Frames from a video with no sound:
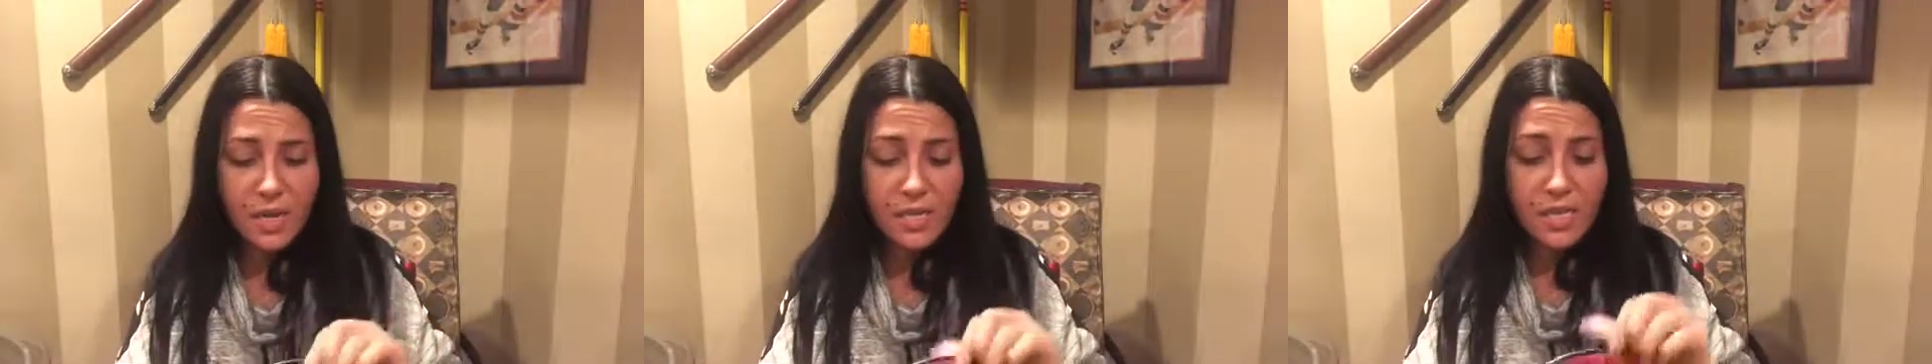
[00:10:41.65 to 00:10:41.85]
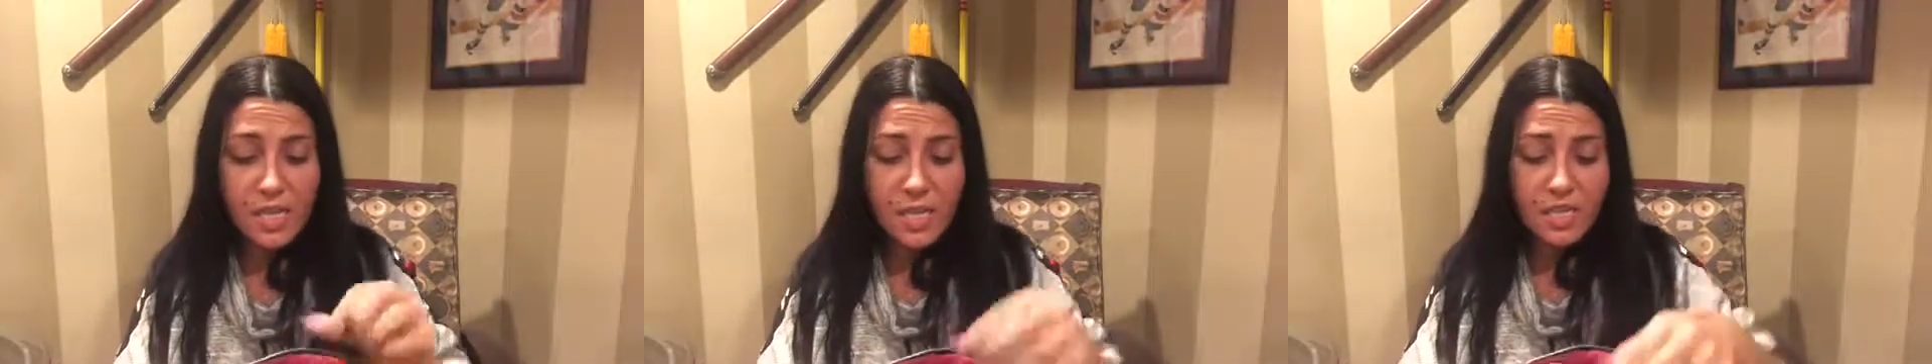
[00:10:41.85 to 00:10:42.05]

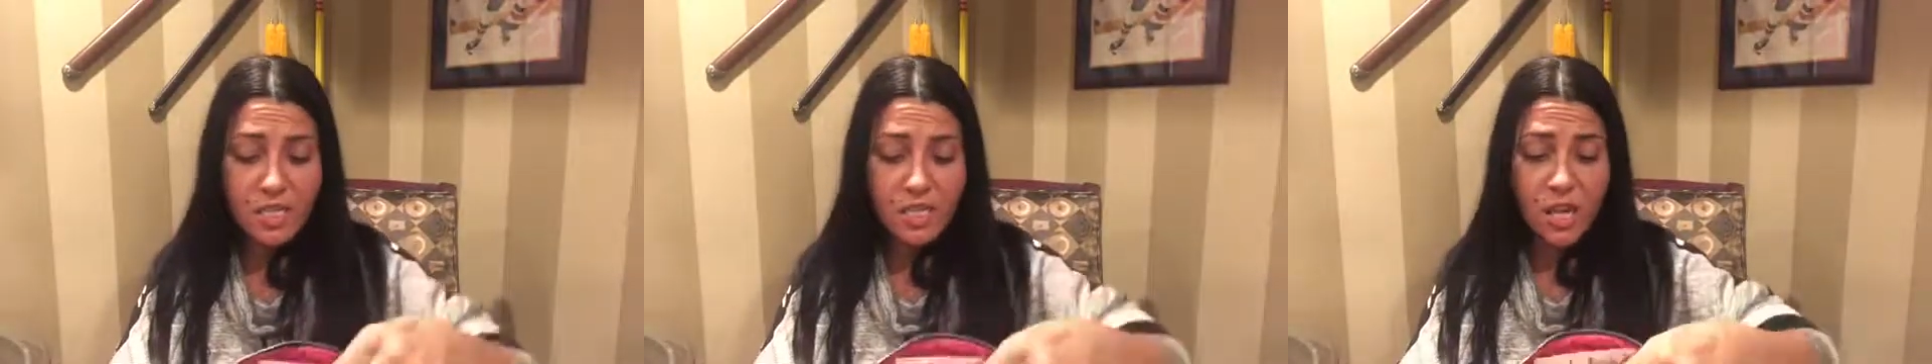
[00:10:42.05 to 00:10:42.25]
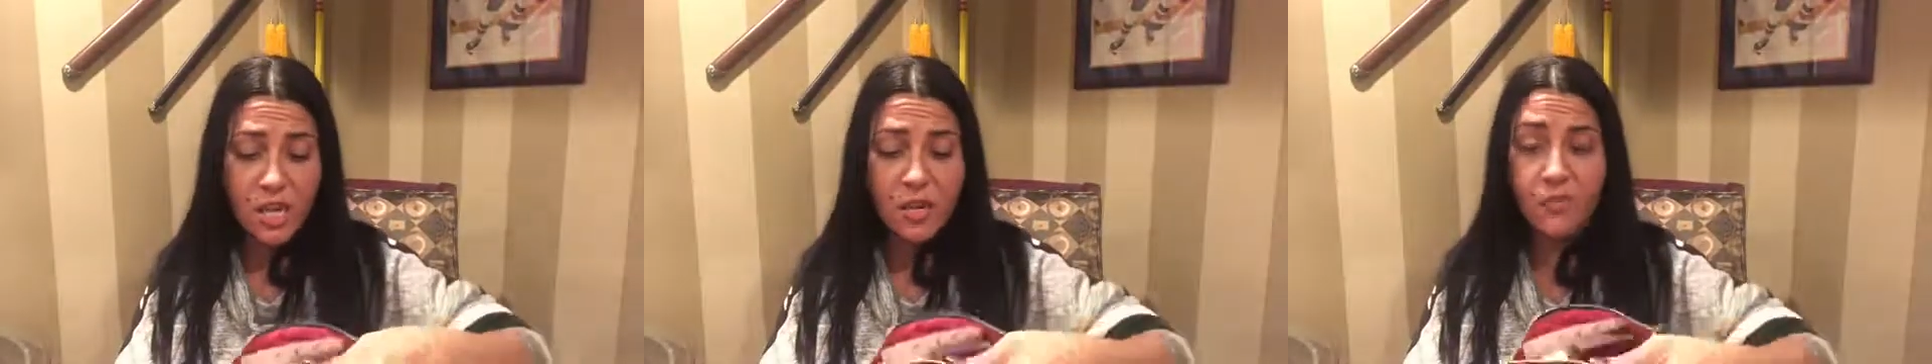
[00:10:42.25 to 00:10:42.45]
The
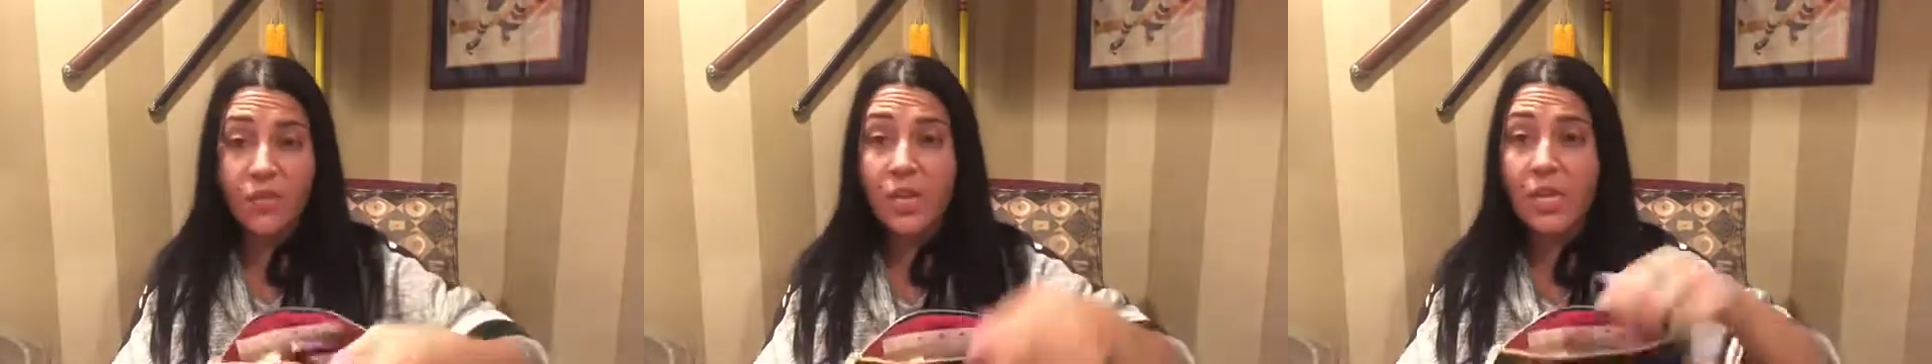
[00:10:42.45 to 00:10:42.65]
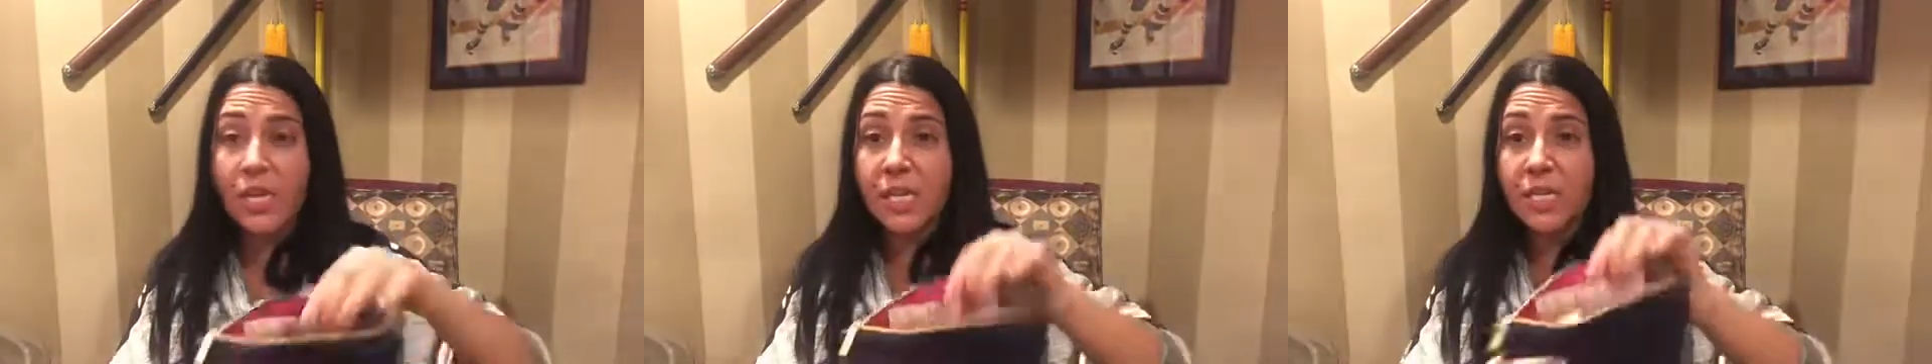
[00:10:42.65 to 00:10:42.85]
inside of
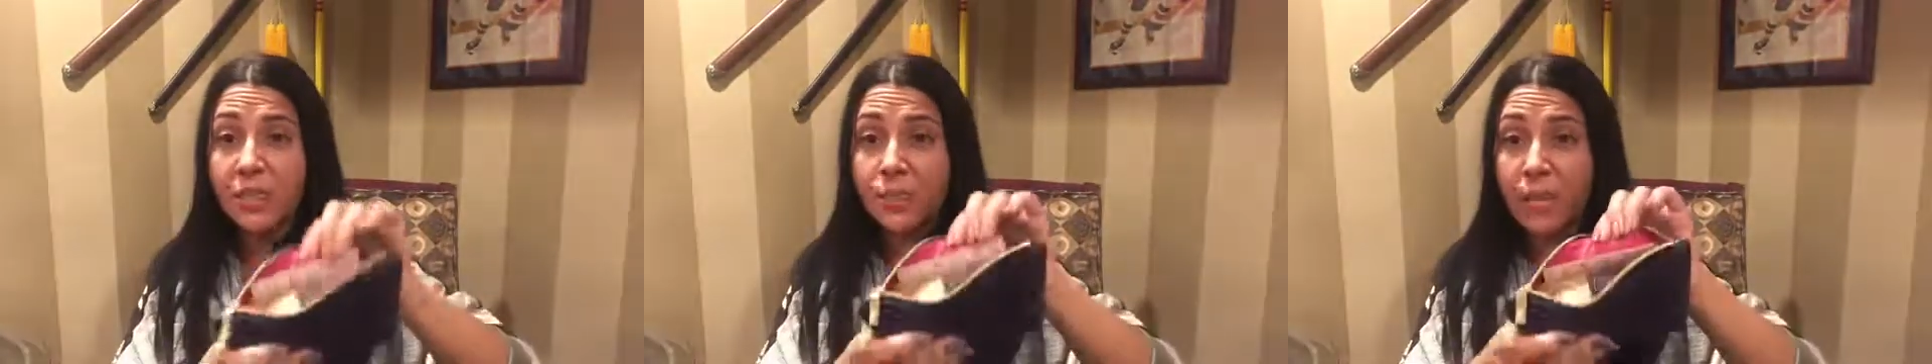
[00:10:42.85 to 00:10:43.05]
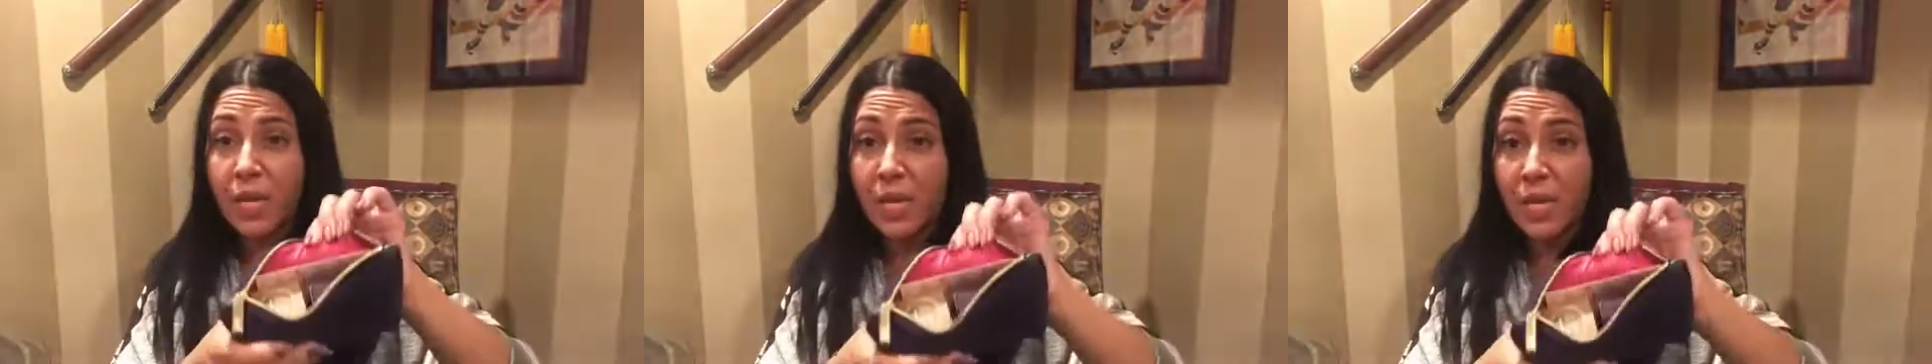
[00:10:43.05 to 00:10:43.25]
it is
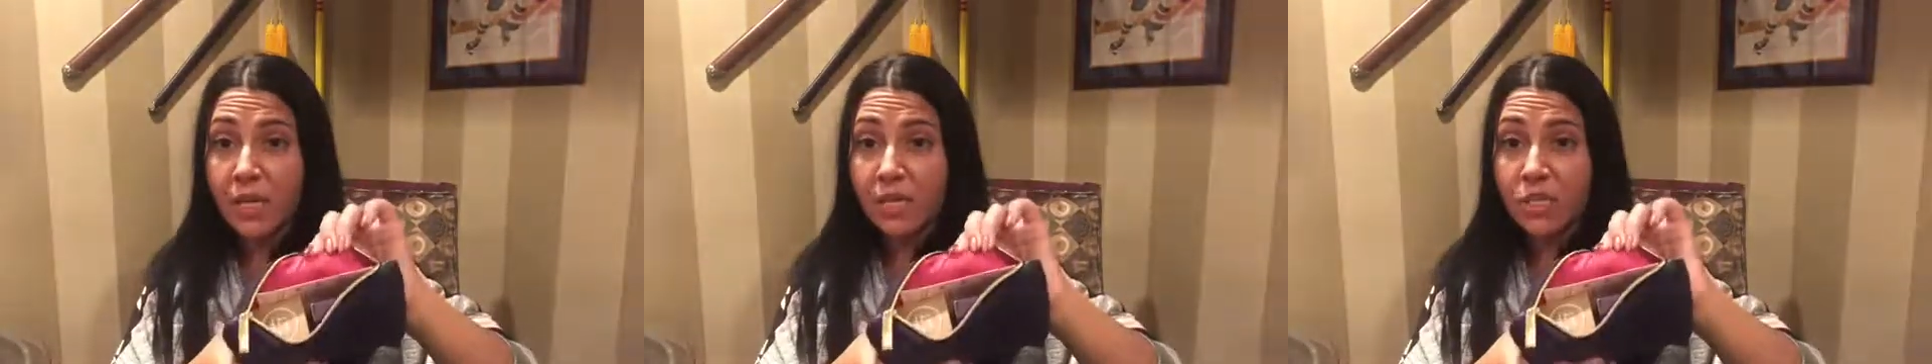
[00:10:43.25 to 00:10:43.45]
pink,